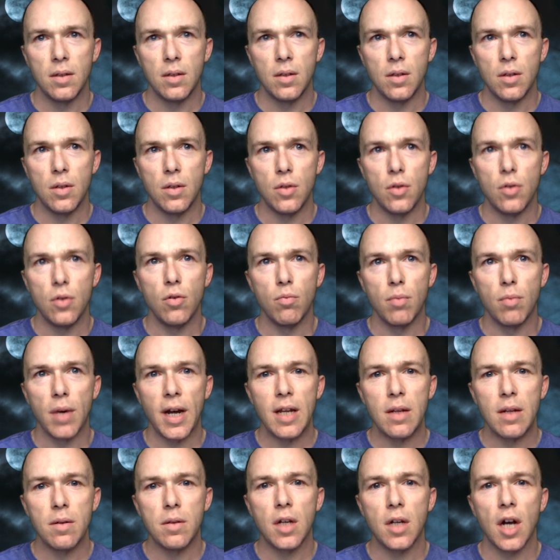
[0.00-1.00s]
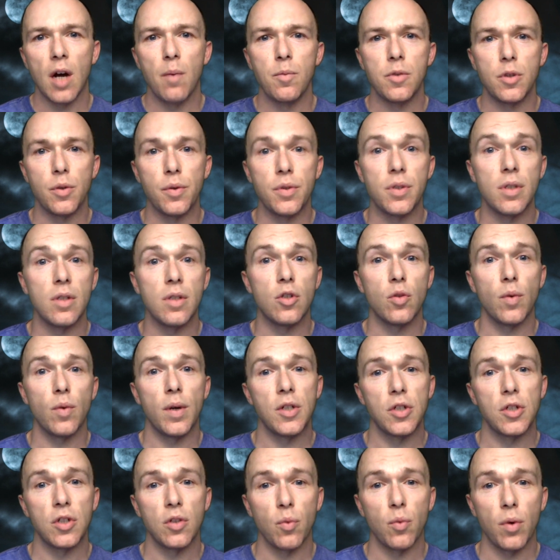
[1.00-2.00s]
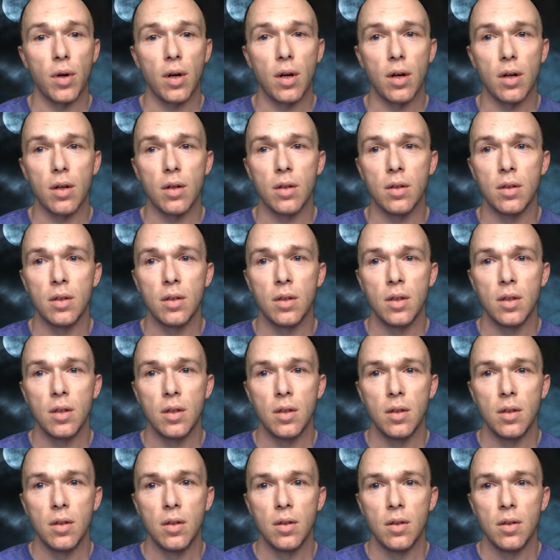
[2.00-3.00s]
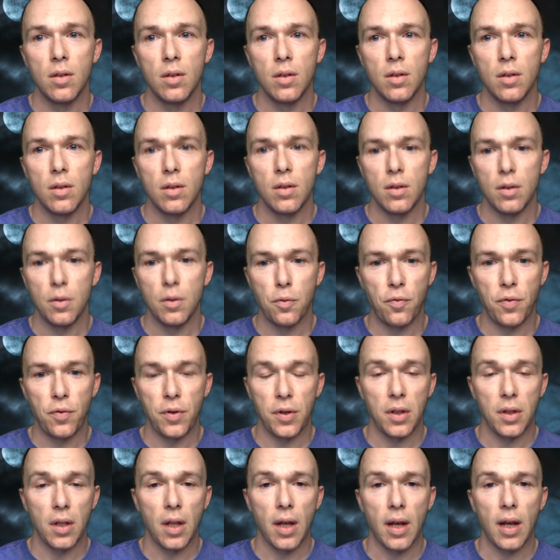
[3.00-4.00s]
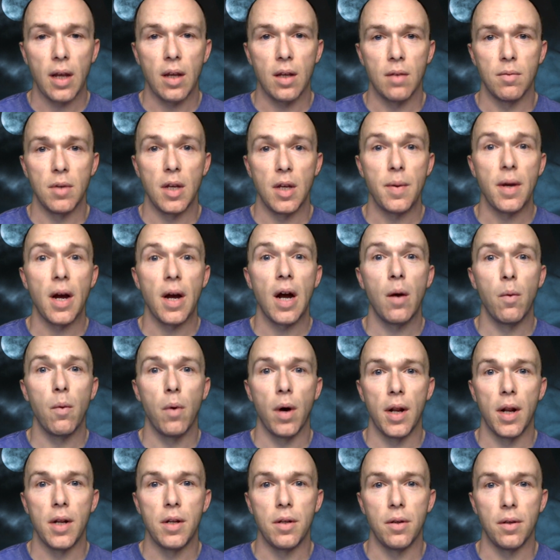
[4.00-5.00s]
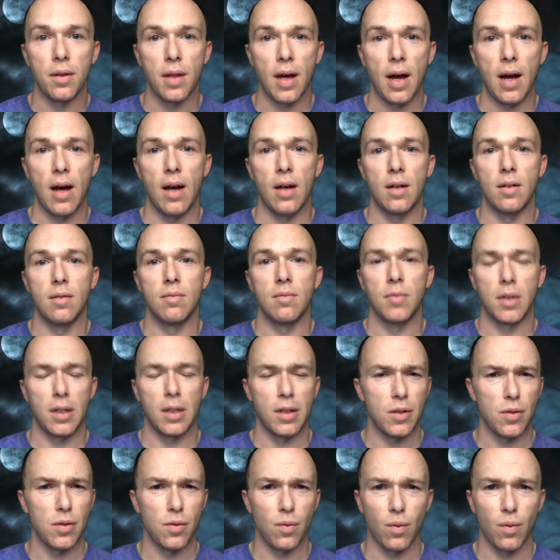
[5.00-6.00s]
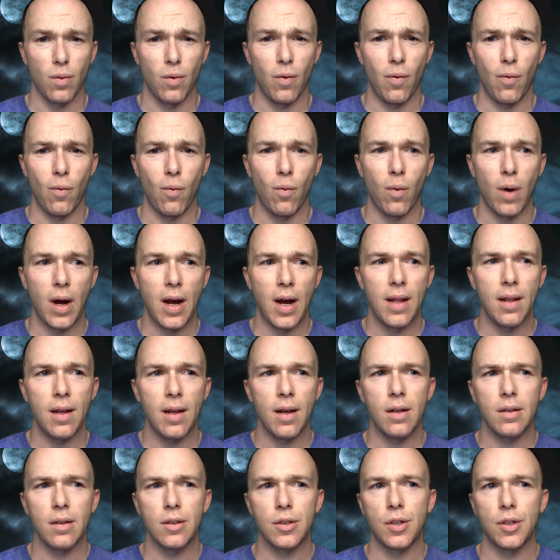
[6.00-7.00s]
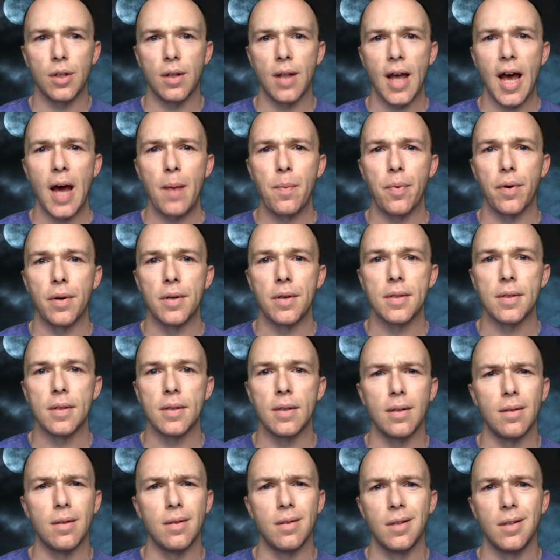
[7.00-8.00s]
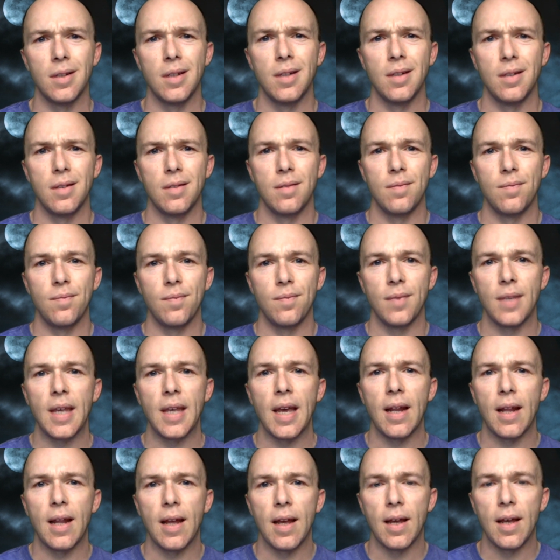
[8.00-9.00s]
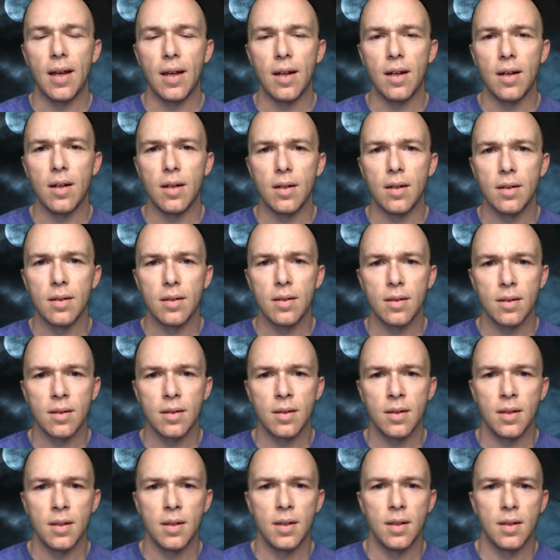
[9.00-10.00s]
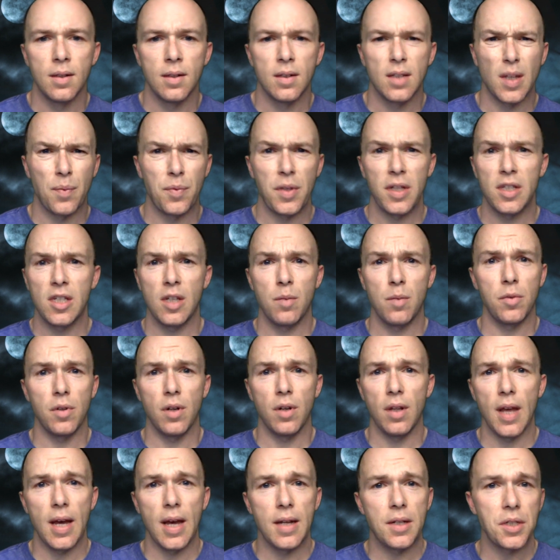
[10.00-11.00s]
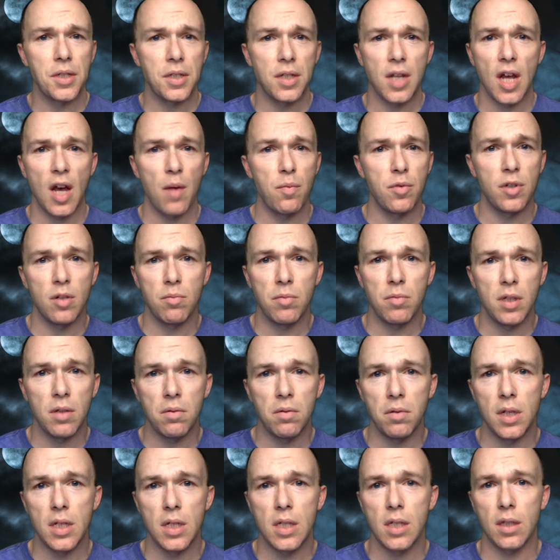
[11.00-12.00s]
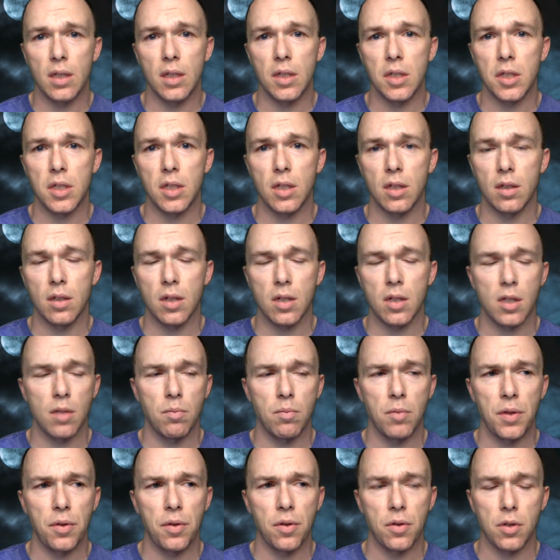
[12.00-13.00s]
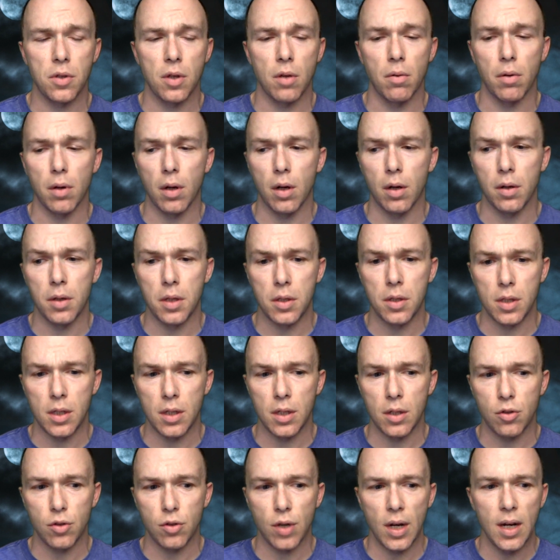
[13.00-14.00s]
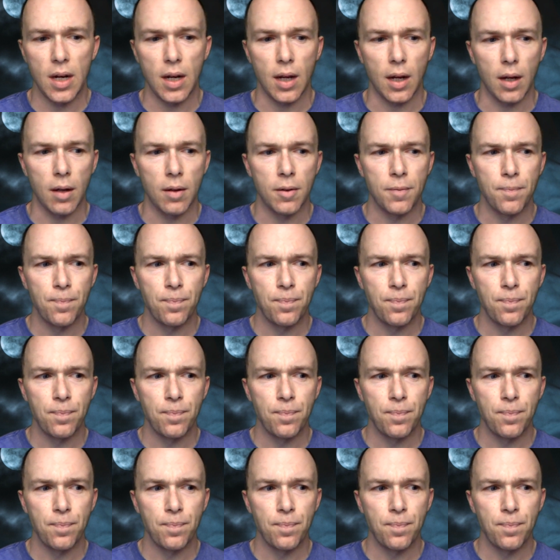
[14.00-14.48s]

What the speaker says: you might come to a situation where you feel like, maybe I want to do that, because why the hell should that person get ahead? Something similar to that just happened to me recently, just a month or so ago in a training,